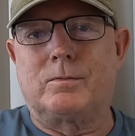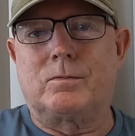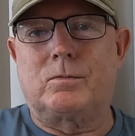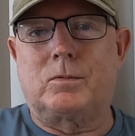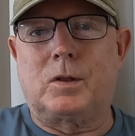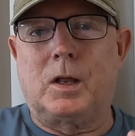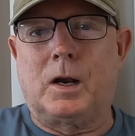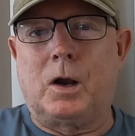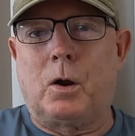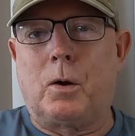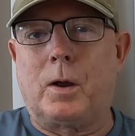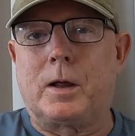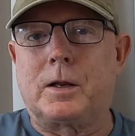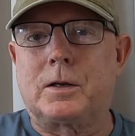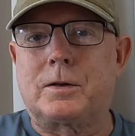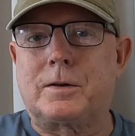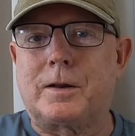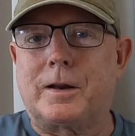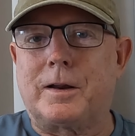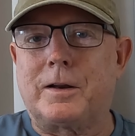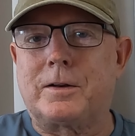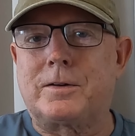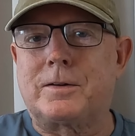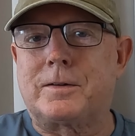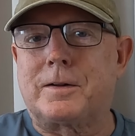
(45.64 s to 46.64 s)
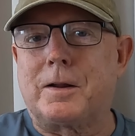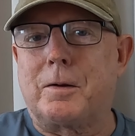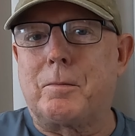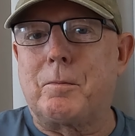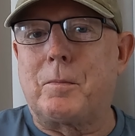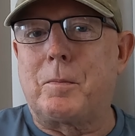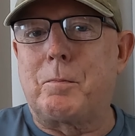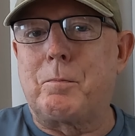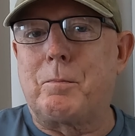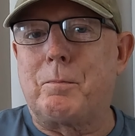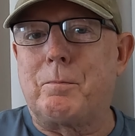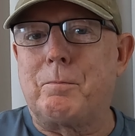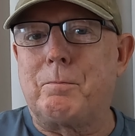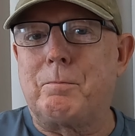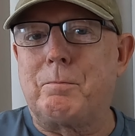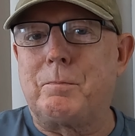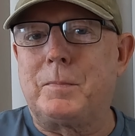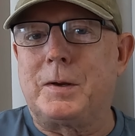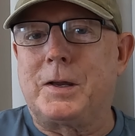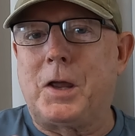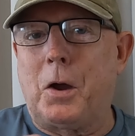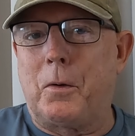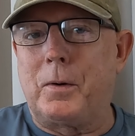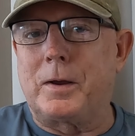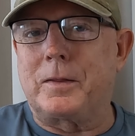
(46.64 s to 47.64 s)
you know, is
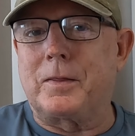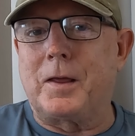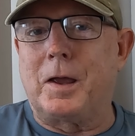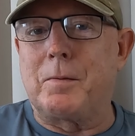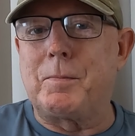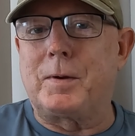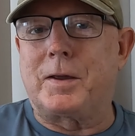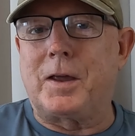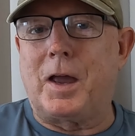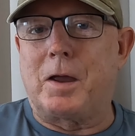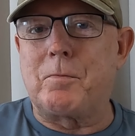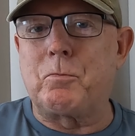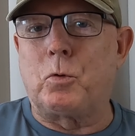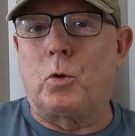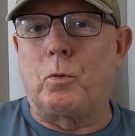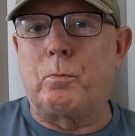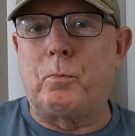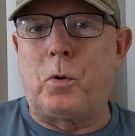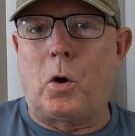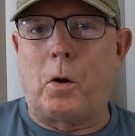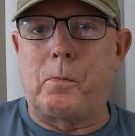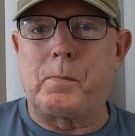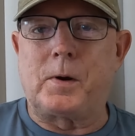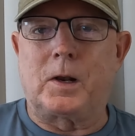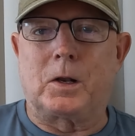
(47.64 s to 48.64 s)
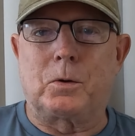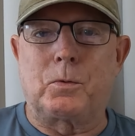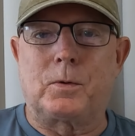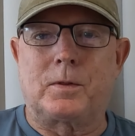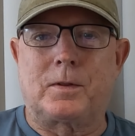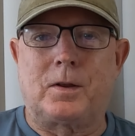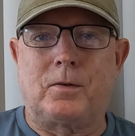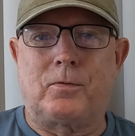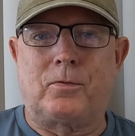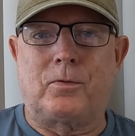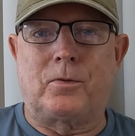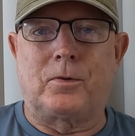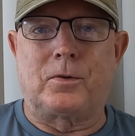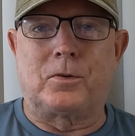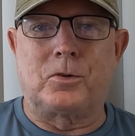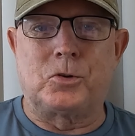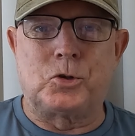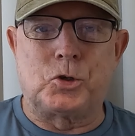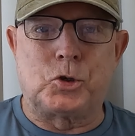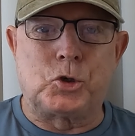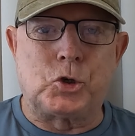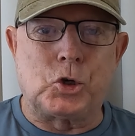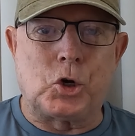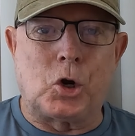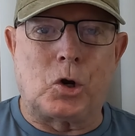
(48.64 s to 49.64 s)
going there became more popular with
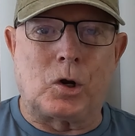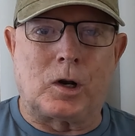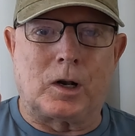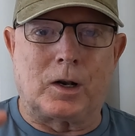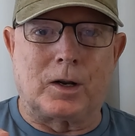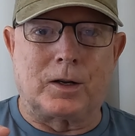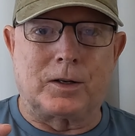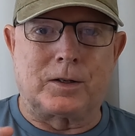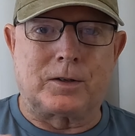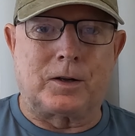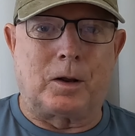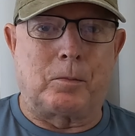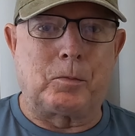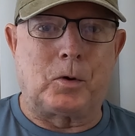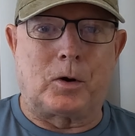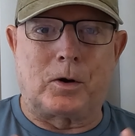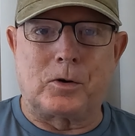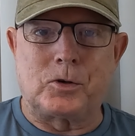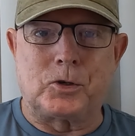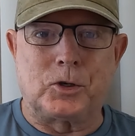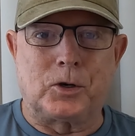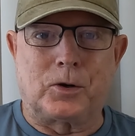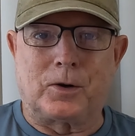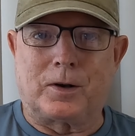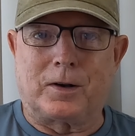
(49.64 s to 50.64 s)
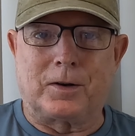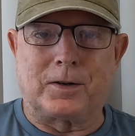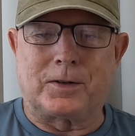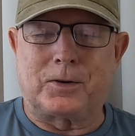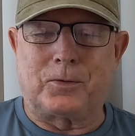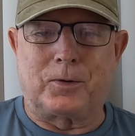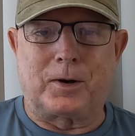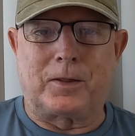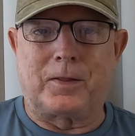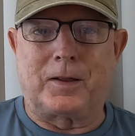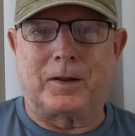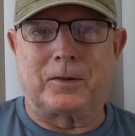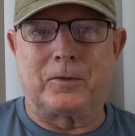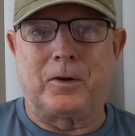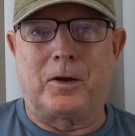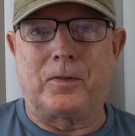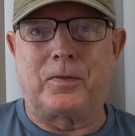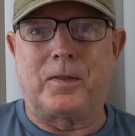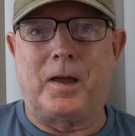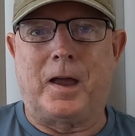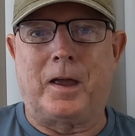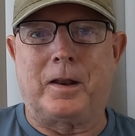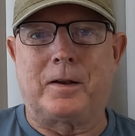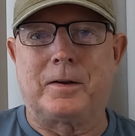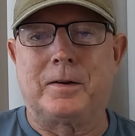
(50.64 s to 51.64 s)
different journalists. I'm not a journalist or anything
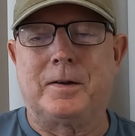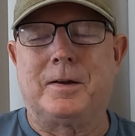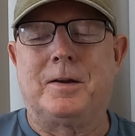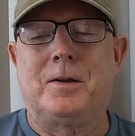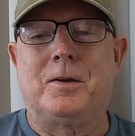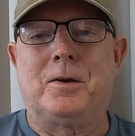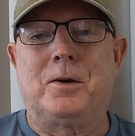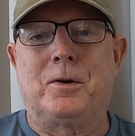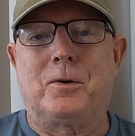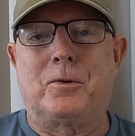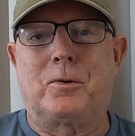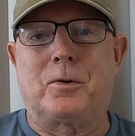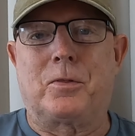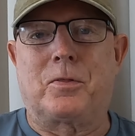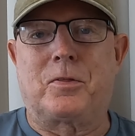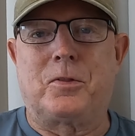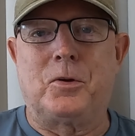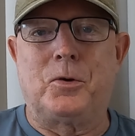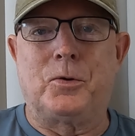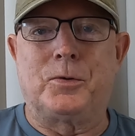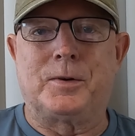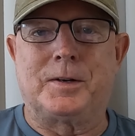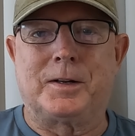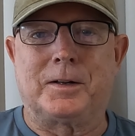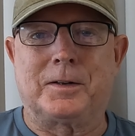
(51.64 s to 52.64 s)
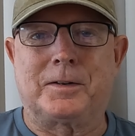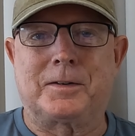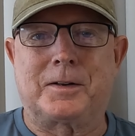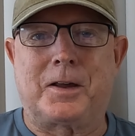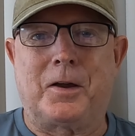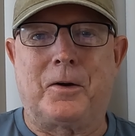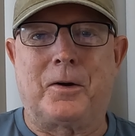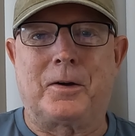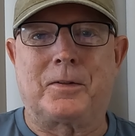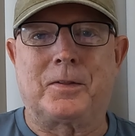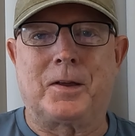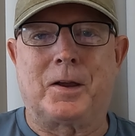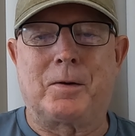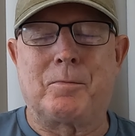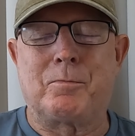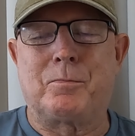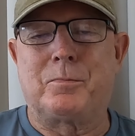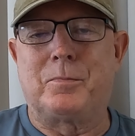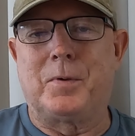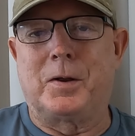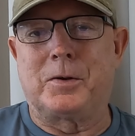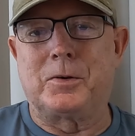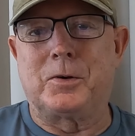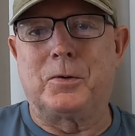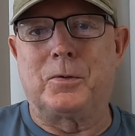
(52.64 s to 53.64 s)
like that, or enthusiasts going there
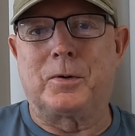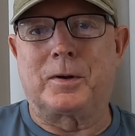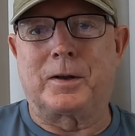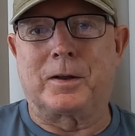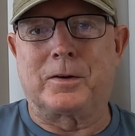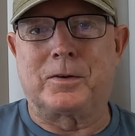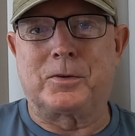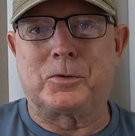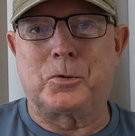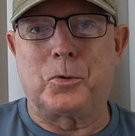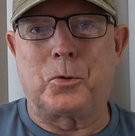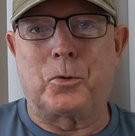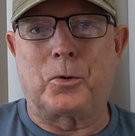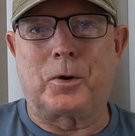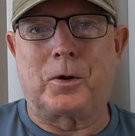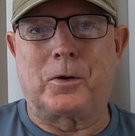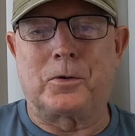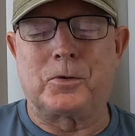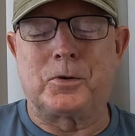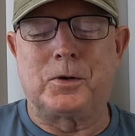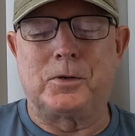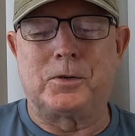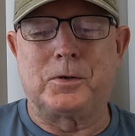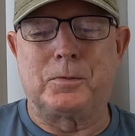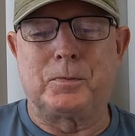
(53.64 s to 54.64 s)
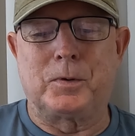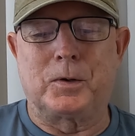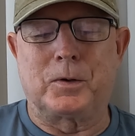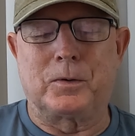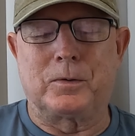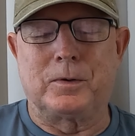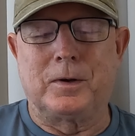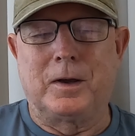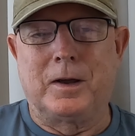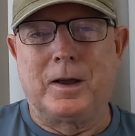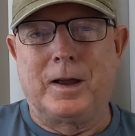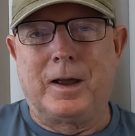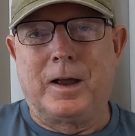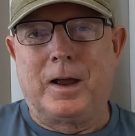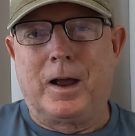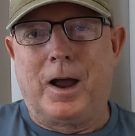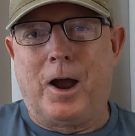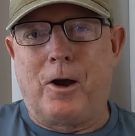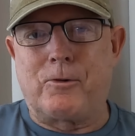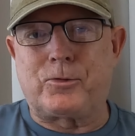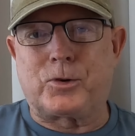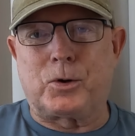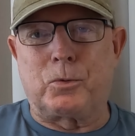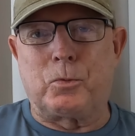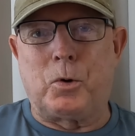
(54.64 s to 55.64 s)
and doing a story on Chichibu.
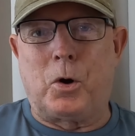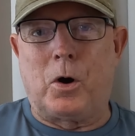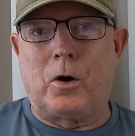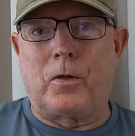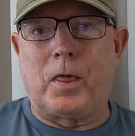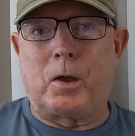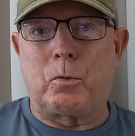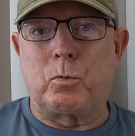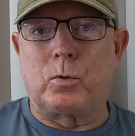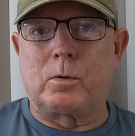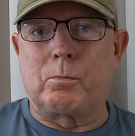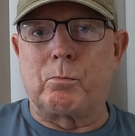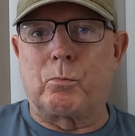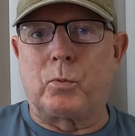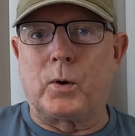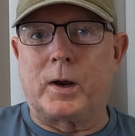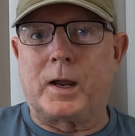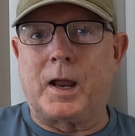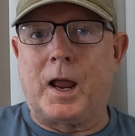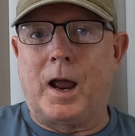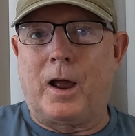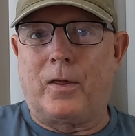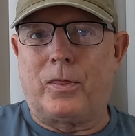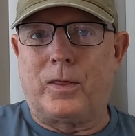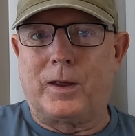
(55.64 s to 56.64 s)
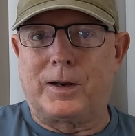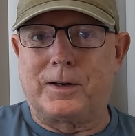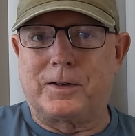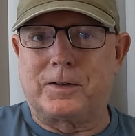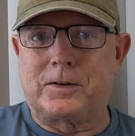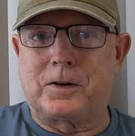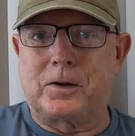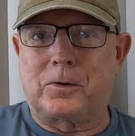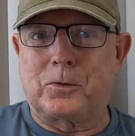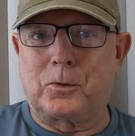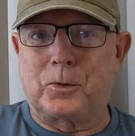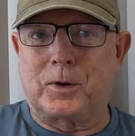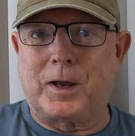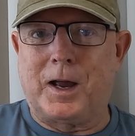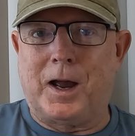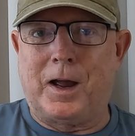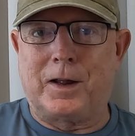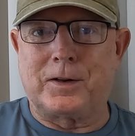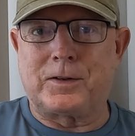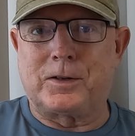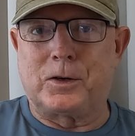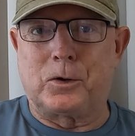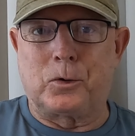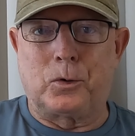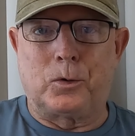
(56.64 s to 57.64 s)
After a while, they wouldn't bring out these single
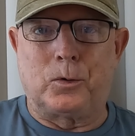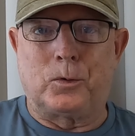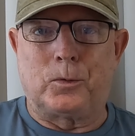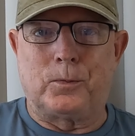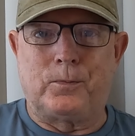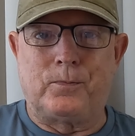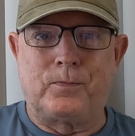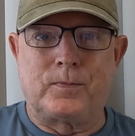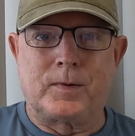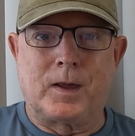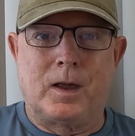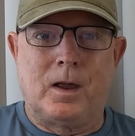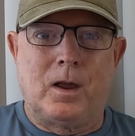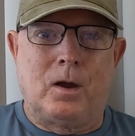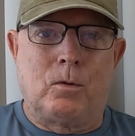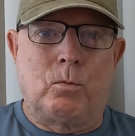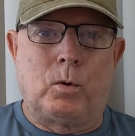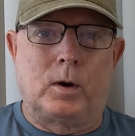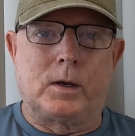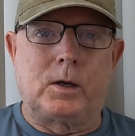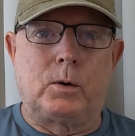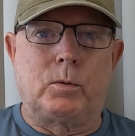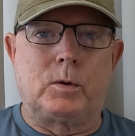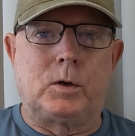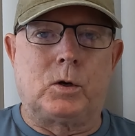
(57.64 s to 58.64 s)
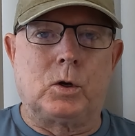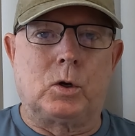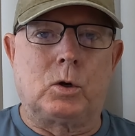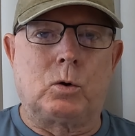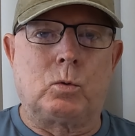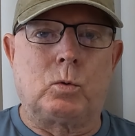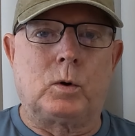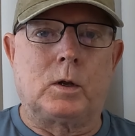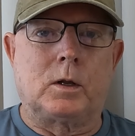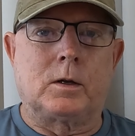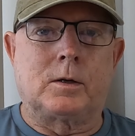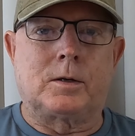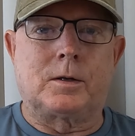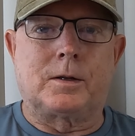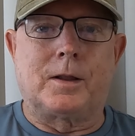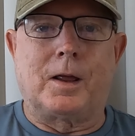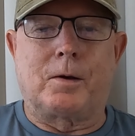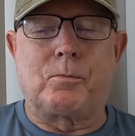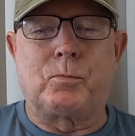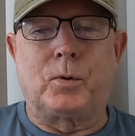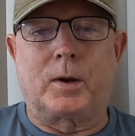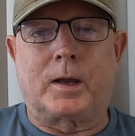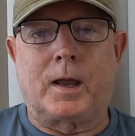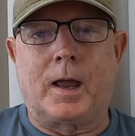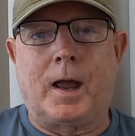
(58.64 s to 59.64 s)
casks at all. What you would do is
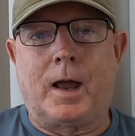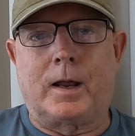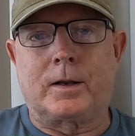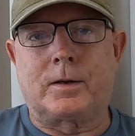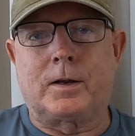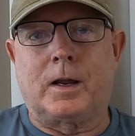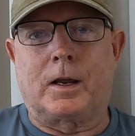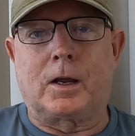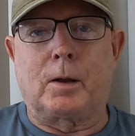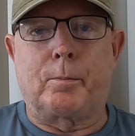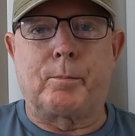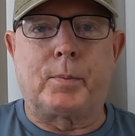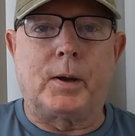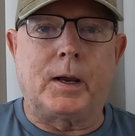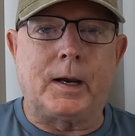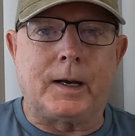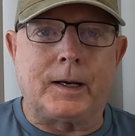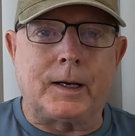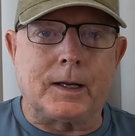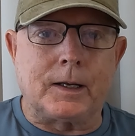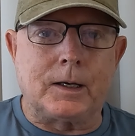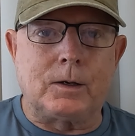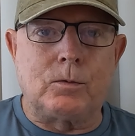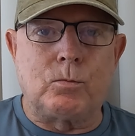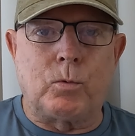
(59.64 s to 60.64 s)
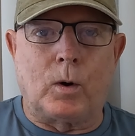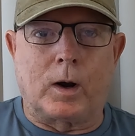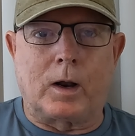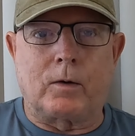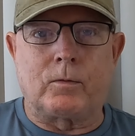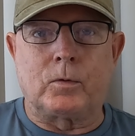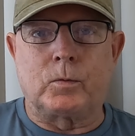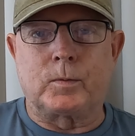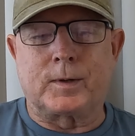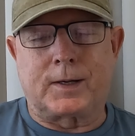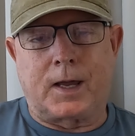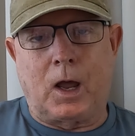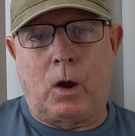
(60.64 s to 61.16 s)
they'd bring out, say, a Peated, whatever was